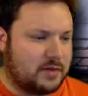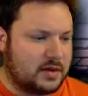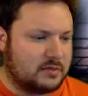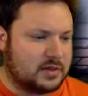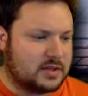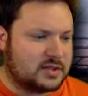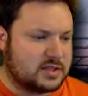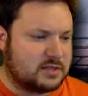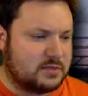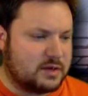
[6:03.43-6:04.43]
thing, but this is
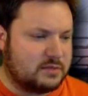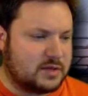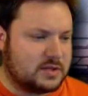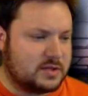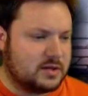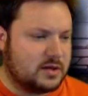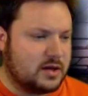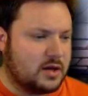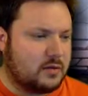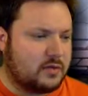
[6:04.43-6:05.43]
the spinning pizza.
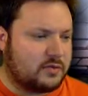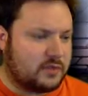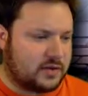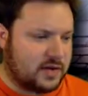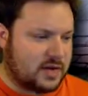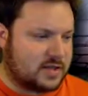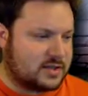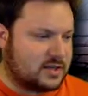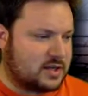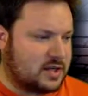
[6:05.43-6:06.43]
Wait for all the
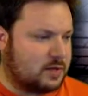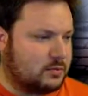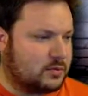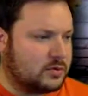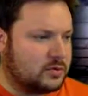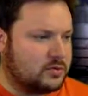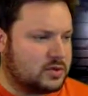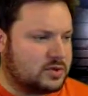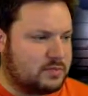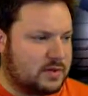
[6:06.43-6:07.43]
guys, and we'll do the
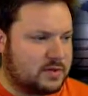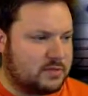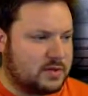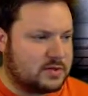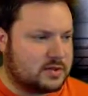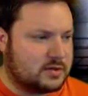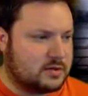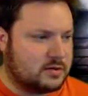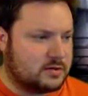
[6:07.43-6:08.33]
spinning pizza.